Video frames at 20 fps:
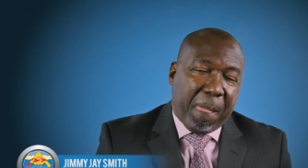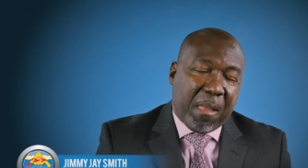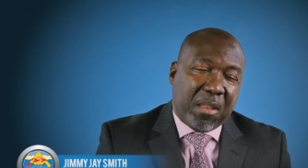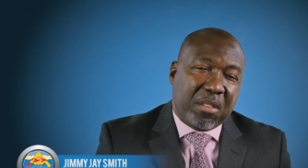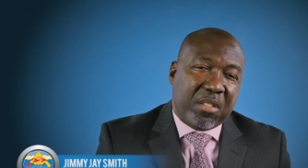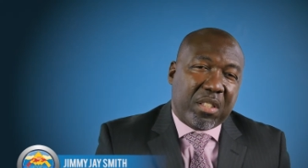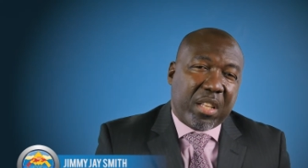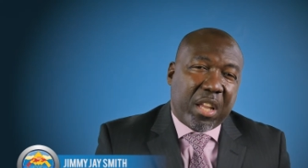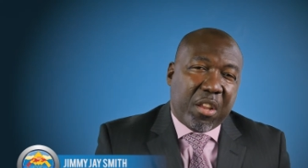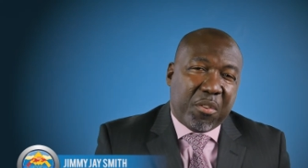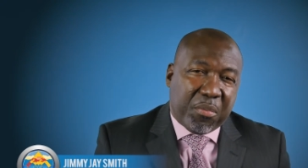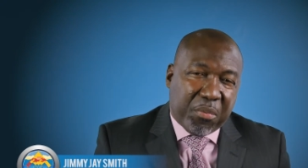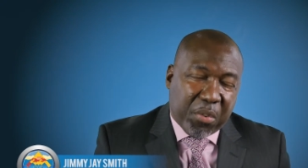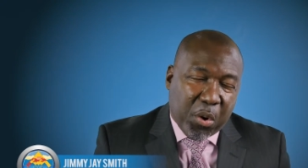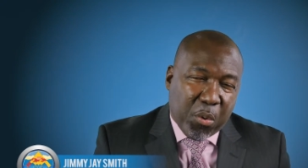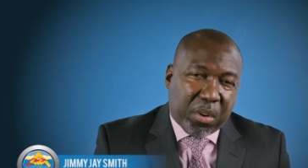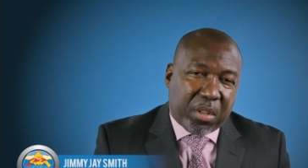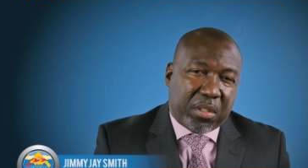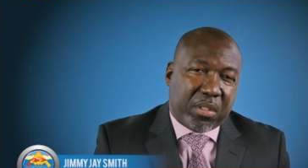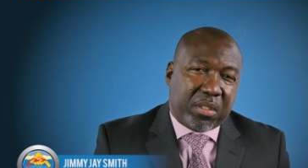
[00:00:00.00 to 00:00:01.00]
Stay
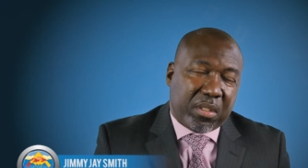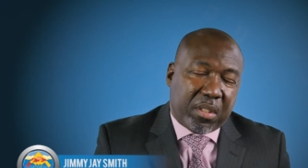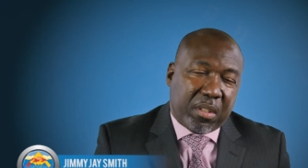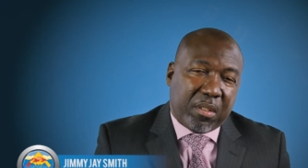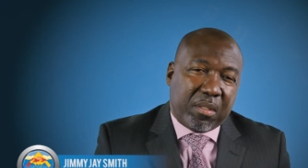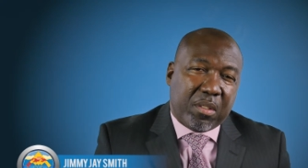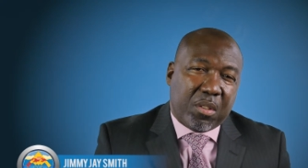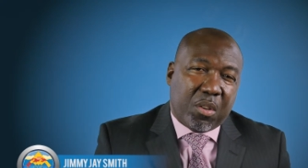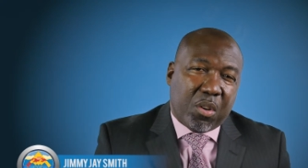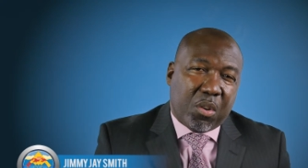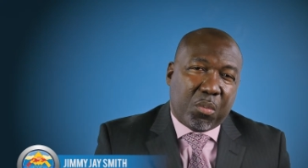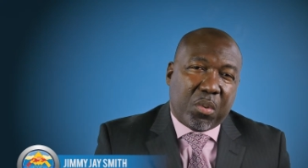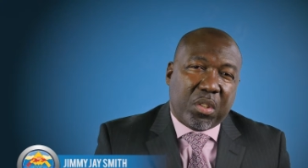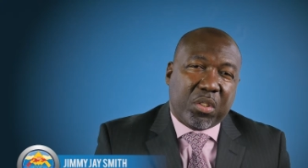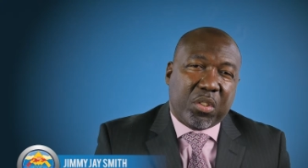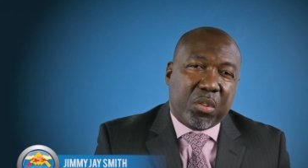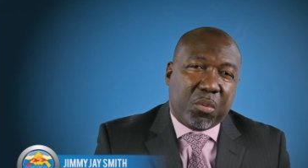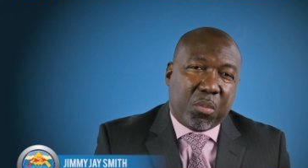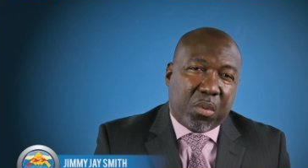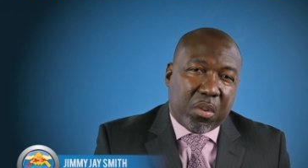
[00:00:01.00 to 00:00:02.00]
focused on
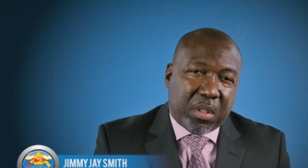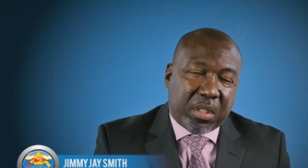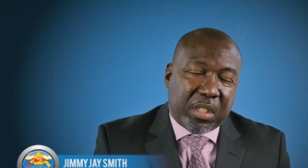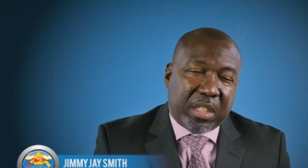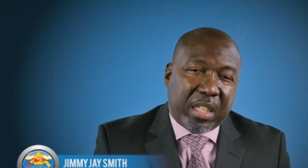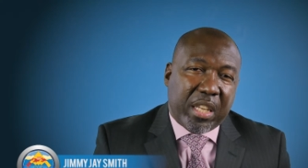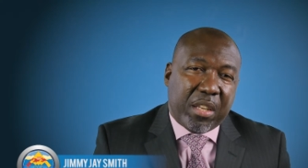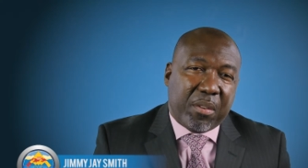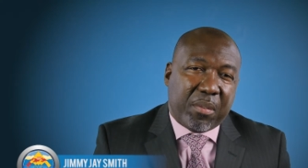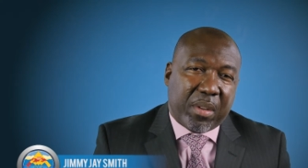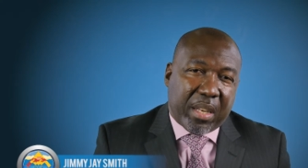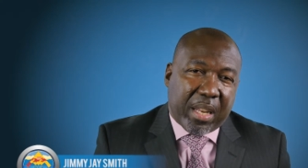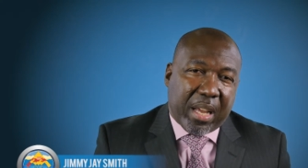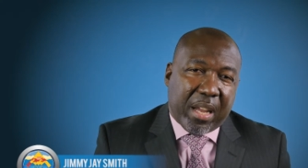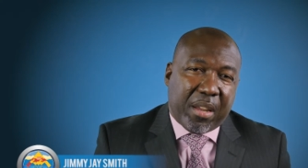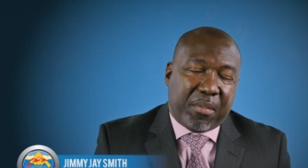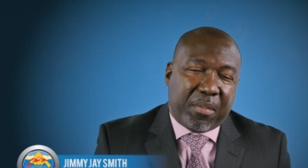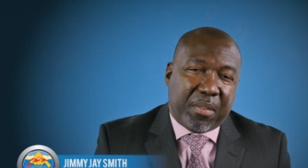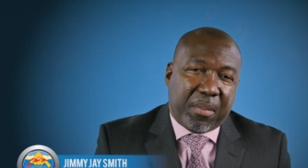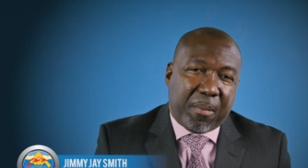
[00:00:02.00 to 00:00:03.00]
what you want to achieve in
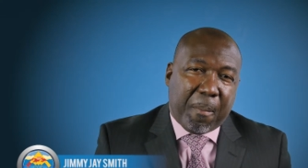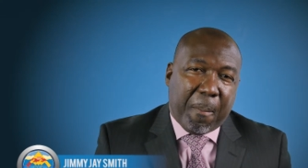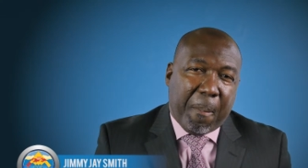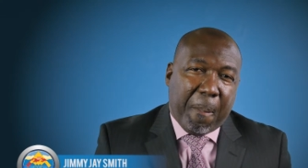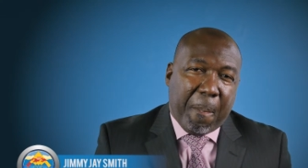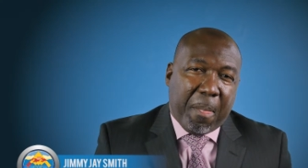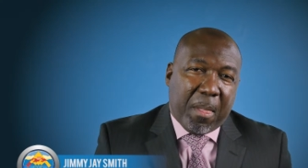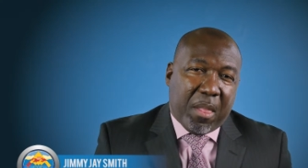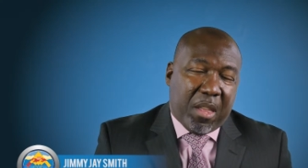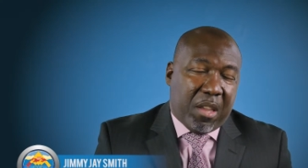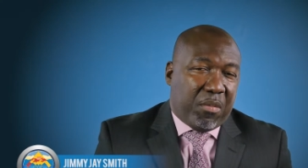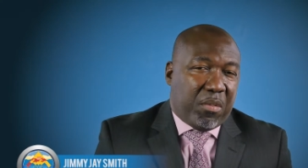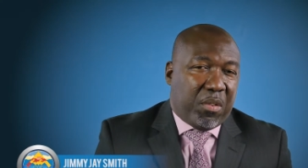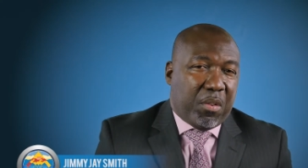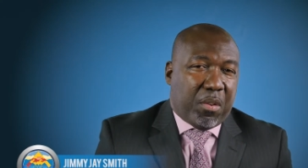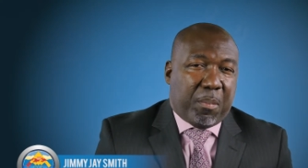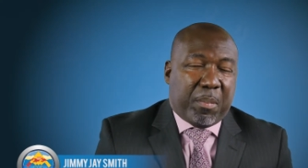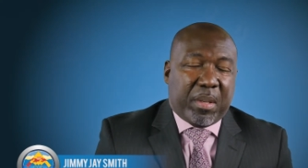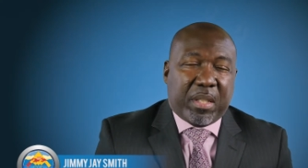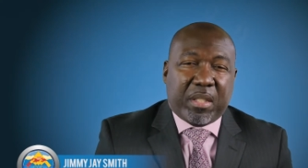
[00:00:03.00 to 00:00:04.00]
life. If
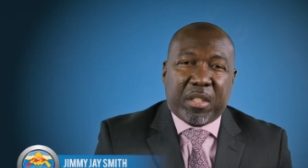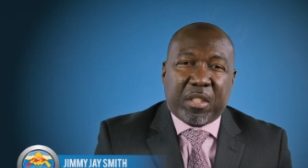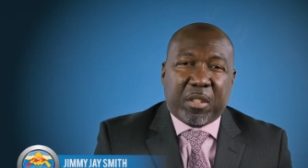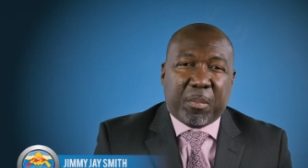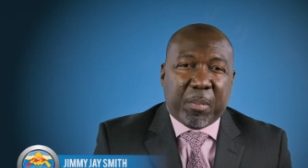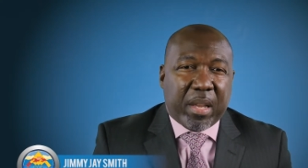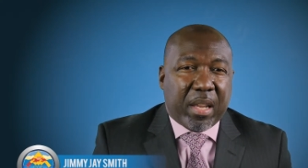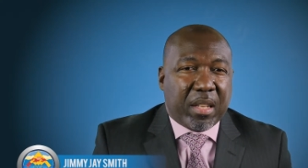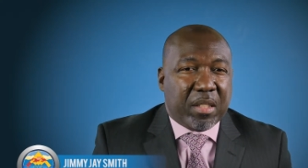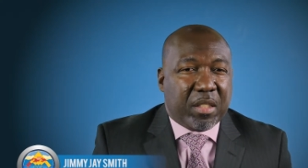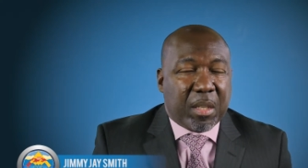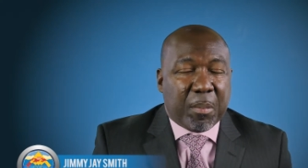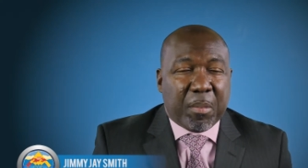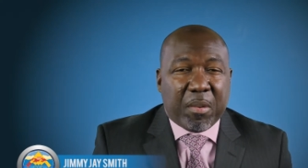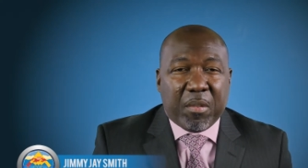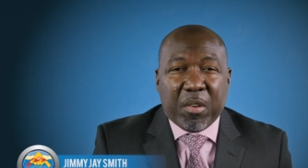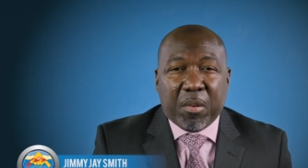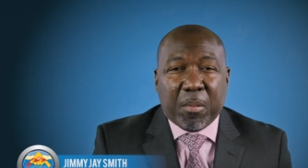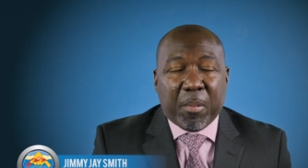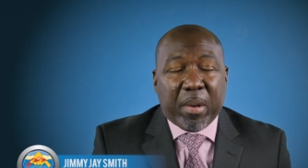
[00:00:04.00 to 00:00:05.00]
you're a businessman, some
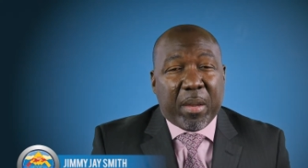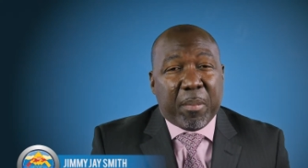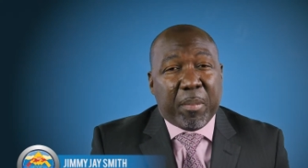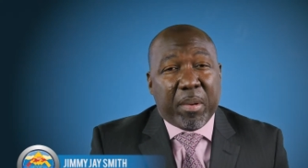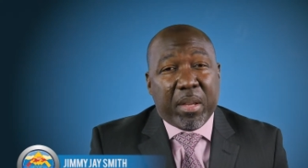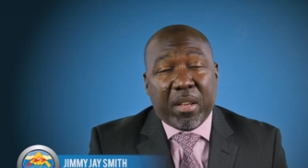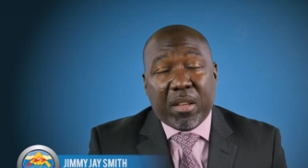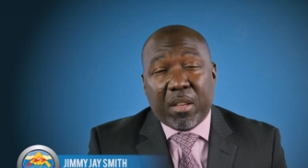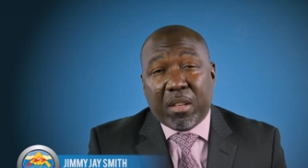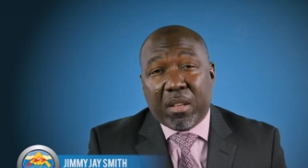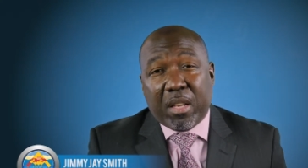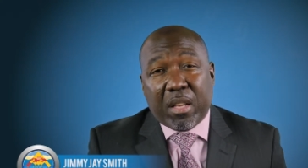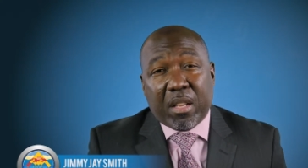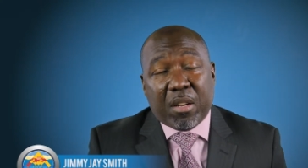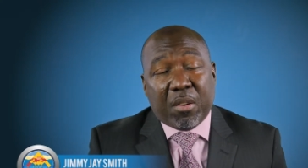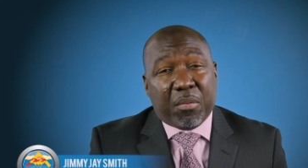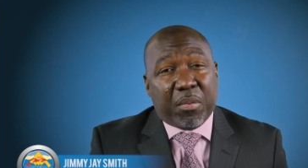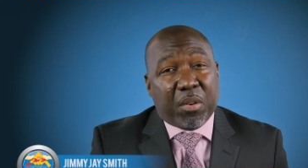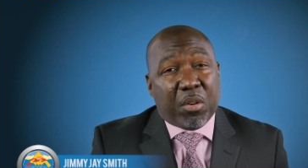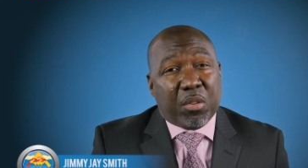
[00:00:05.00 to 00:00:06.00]
of you may be
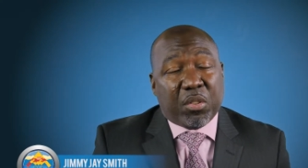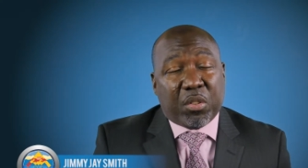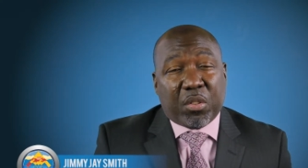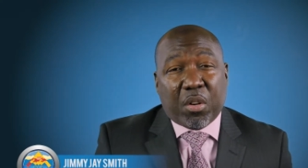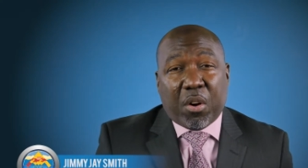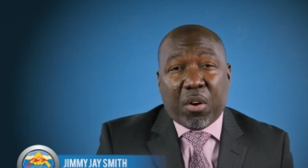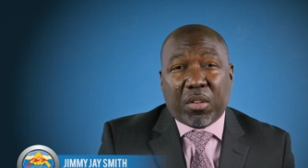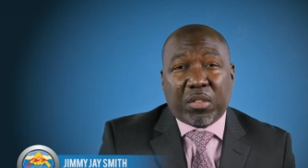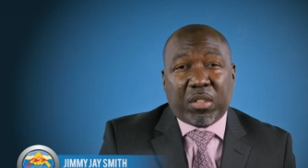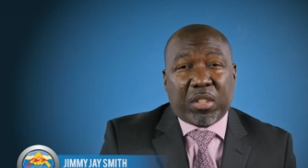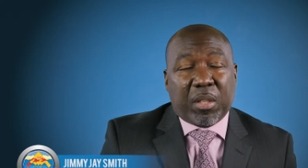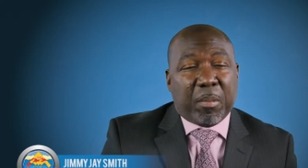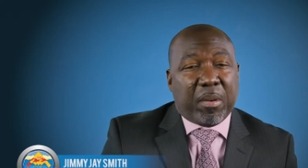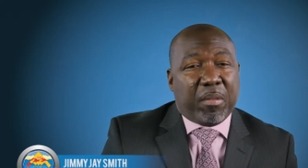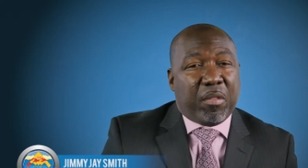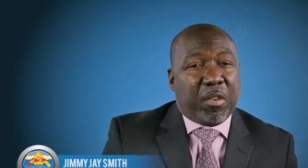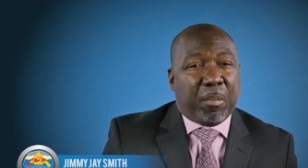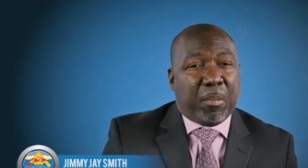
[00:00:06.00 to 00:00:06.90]
NFL stars, some of you